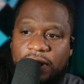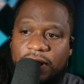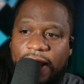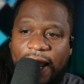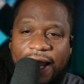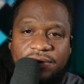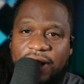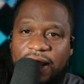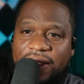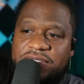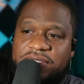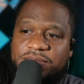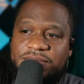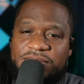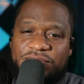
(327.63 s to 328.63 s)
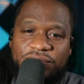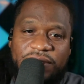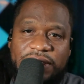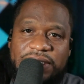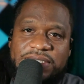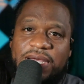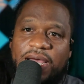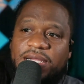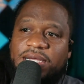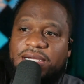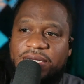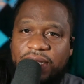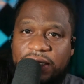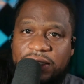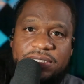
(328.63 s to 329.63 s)
I do have some really solid
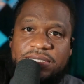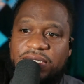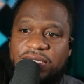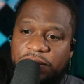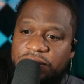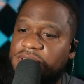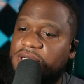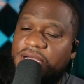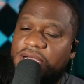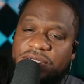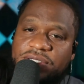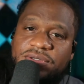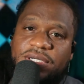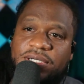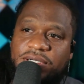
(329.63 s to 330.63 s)
connections in the music industry.